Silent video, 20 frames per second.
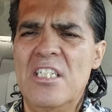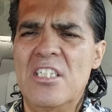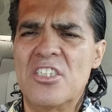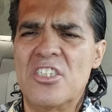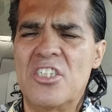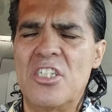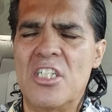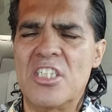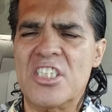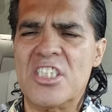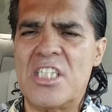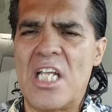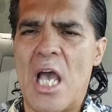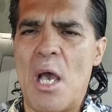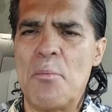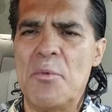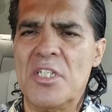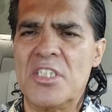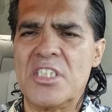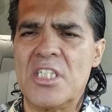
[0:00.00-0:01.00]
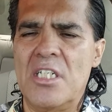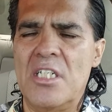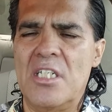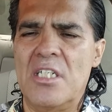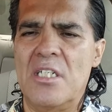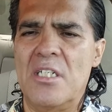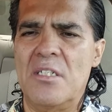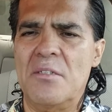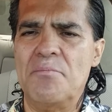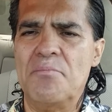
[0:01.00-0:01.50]
to establish
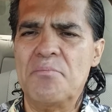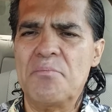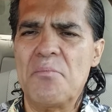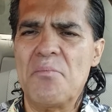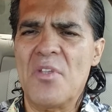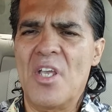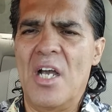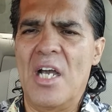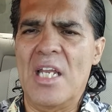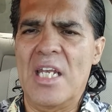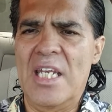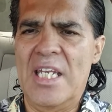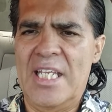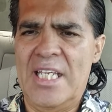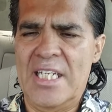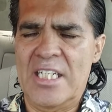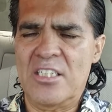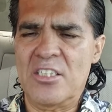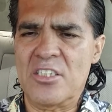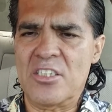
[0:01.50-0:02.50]
a link,